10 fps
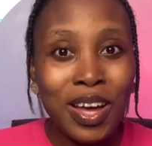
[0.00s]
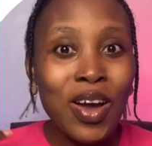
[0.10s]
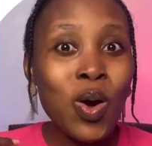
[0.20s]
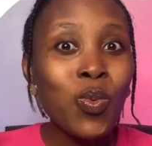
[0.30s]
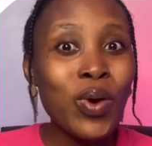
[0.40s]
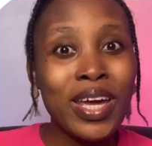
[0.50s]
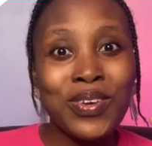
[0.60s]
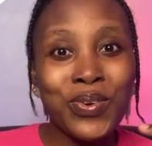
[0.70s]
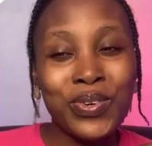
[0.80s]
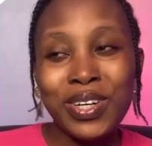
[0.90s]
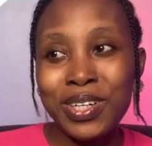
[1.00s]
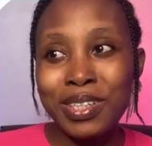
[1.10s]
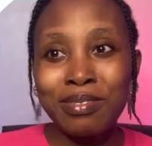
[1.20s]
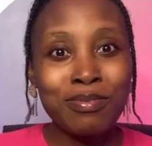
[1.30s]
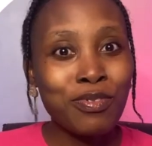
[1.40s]
when you're
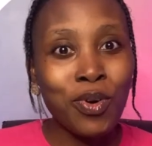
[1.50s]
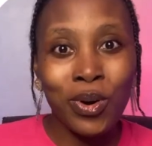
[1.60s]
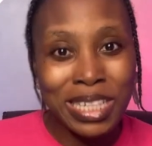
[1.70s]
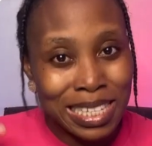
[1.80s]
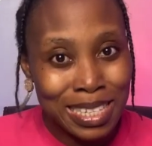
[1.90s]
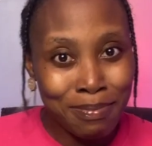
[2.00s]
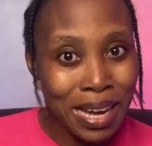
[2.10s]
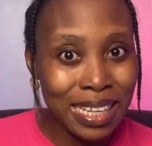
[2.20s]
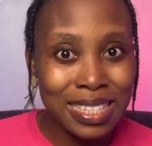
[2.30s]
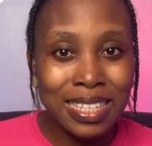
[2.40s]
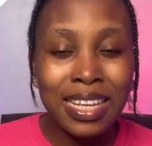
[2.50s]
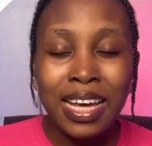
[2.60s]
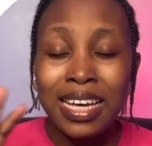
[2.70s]
for content marketing,